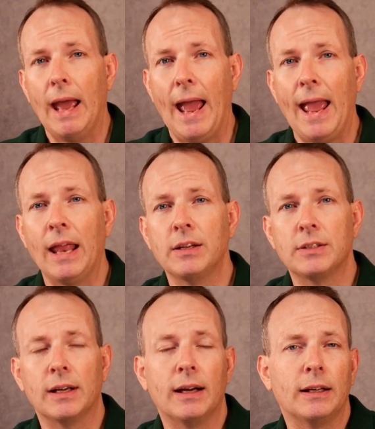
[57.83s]
And
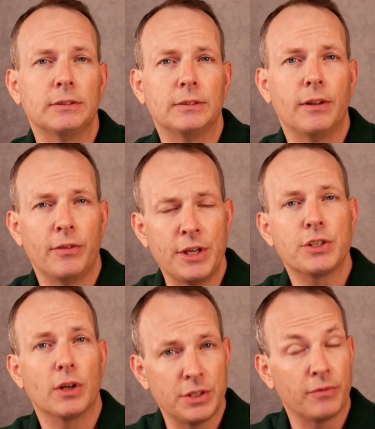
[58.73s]
uh, this
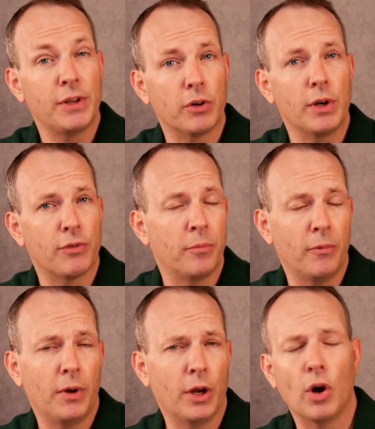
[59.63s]
is a victory from
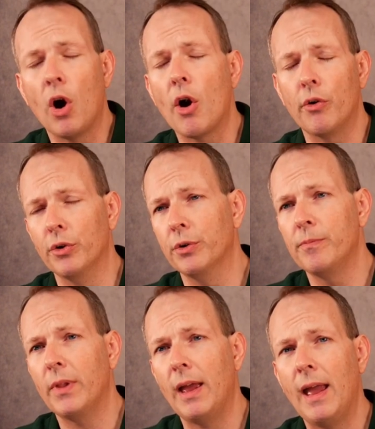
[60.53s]
Hikaru.
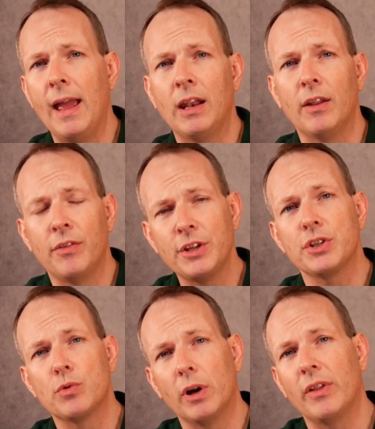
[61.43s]
And this
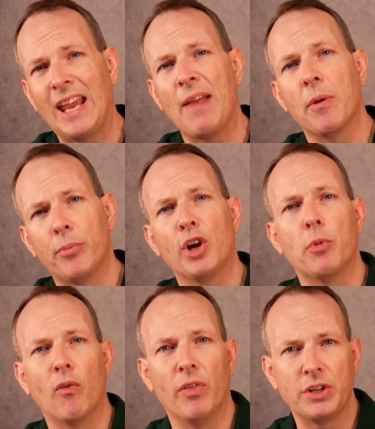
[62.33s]
is really the game that put him
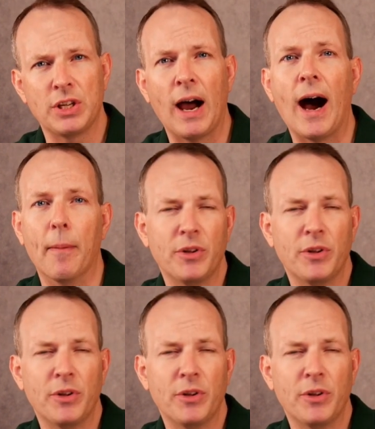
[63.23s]
over the top.